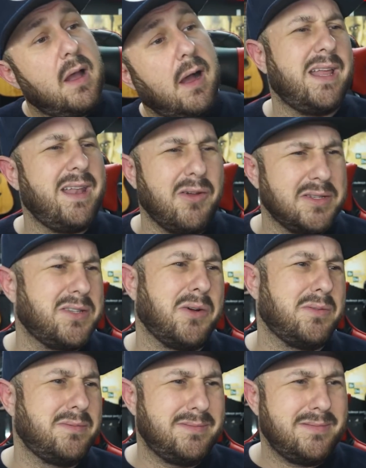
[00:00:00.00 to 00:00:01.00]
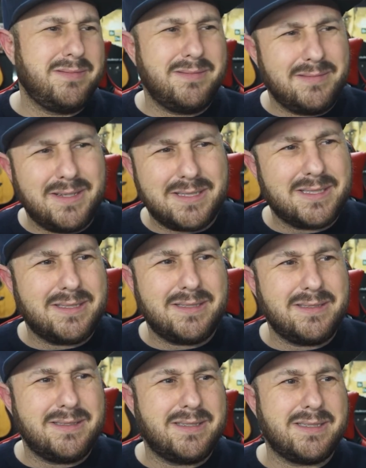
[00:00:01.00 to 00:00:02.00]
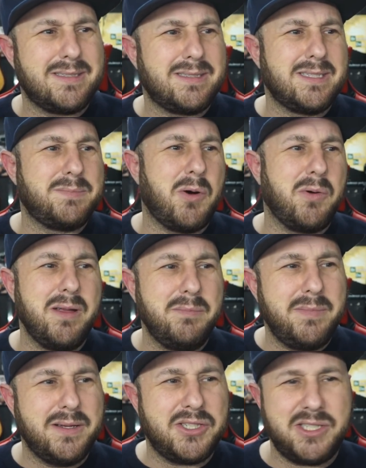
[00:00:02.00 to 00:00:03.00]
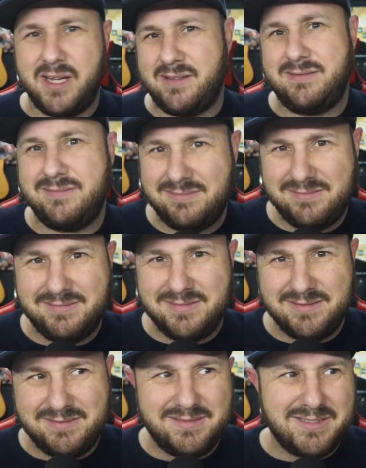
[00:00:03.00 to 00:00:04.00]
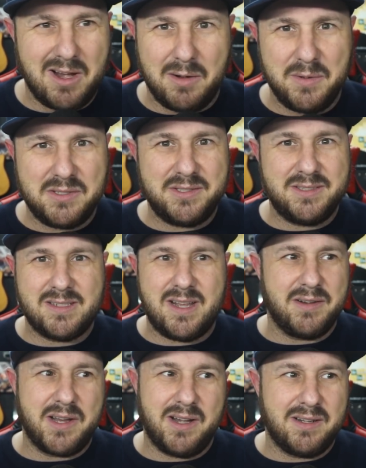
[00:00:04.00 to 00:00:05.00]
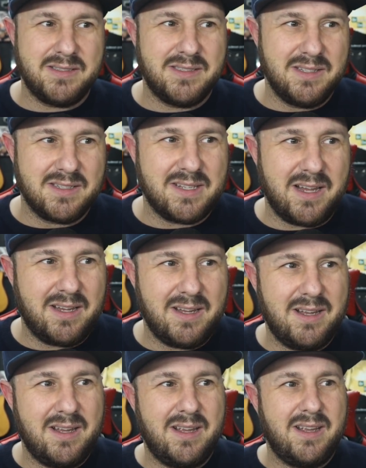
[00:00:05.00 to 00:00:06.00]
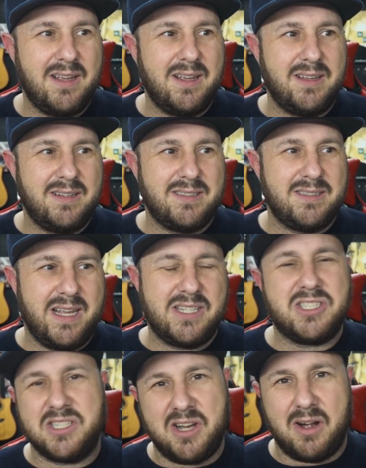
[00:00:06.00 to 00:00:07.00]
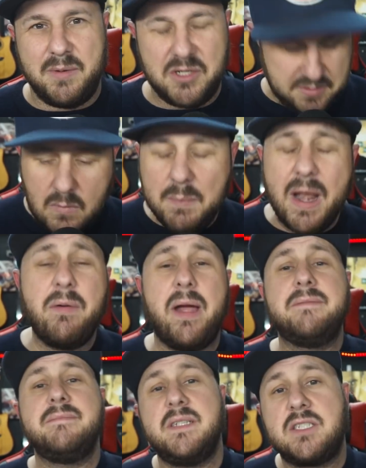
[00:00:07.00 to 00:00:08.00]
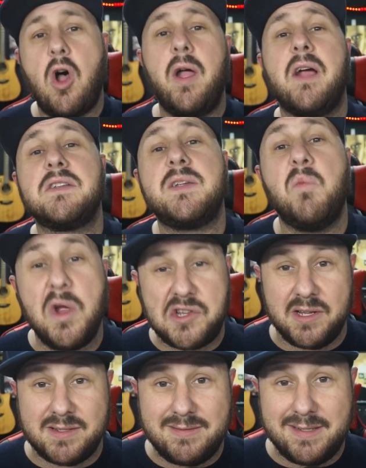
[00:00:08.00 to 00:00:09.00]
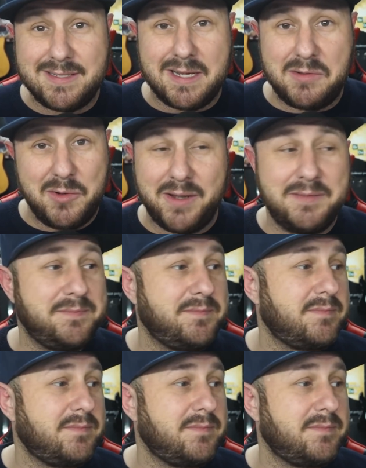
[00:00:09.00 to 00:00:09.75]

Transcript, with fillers: And also, this this this podium is shit. It's garbage. I don't care. It looks like it's just garbage. But anyway, it's calling out some witches. Let's get to it.